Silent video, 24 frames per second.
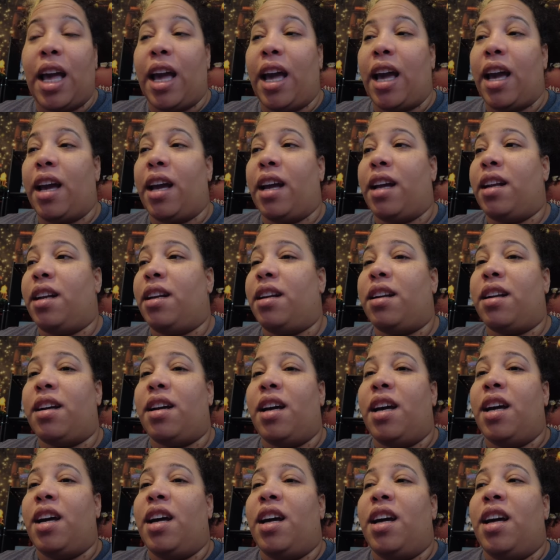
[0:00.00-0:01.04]
And
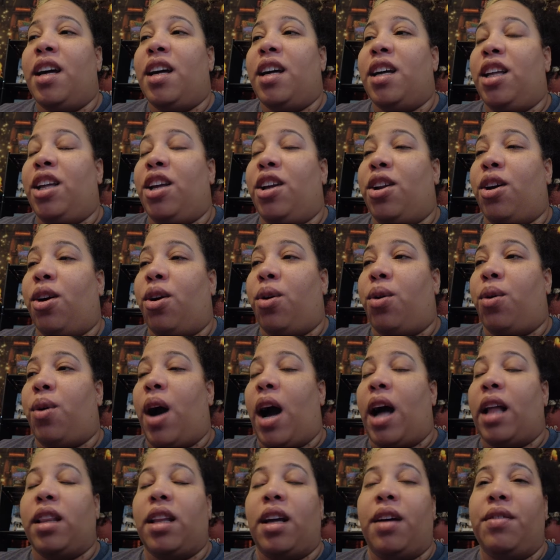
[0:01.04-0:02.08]
you know,
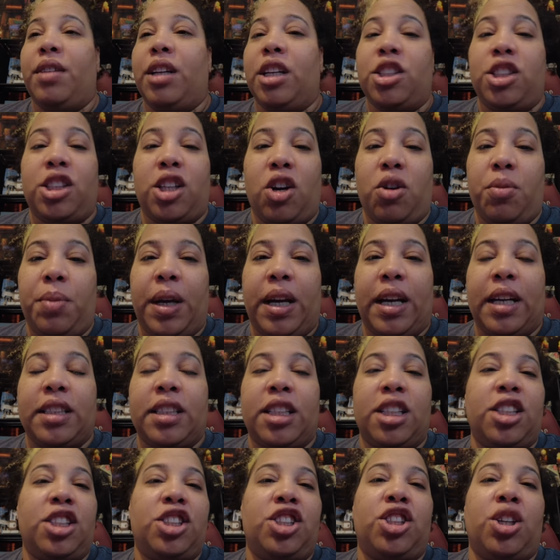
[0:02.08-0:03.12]
I love this show because
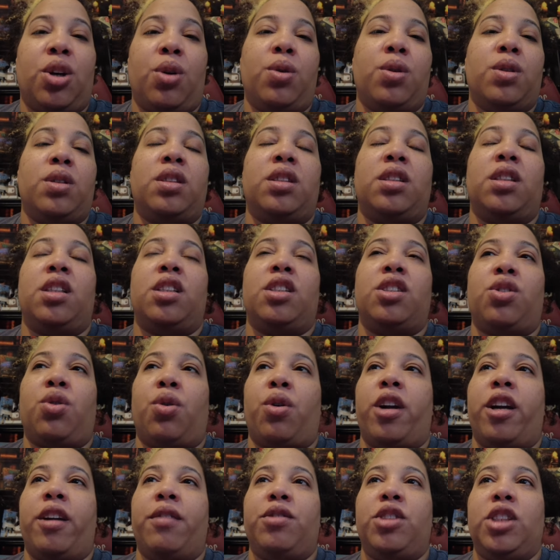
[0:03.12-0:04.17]
it shows the
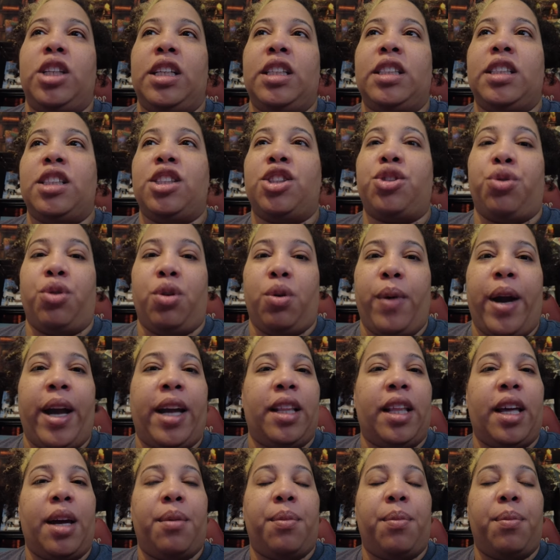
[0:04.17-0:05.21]
story of Jesus through a way
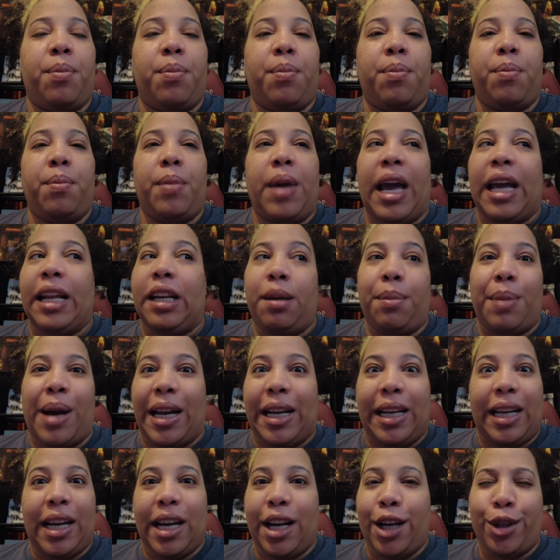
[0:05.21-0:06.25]
that
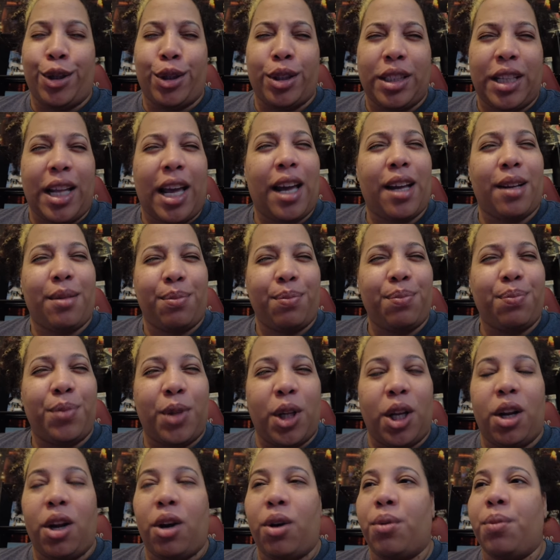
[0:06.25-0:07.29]
anybody can understand,
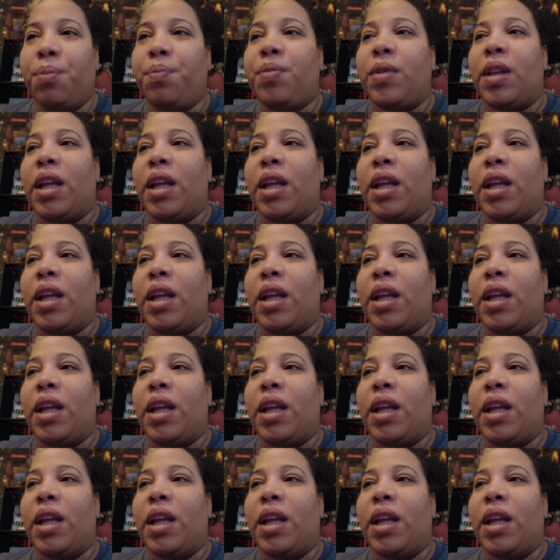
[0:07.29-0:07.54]
you know,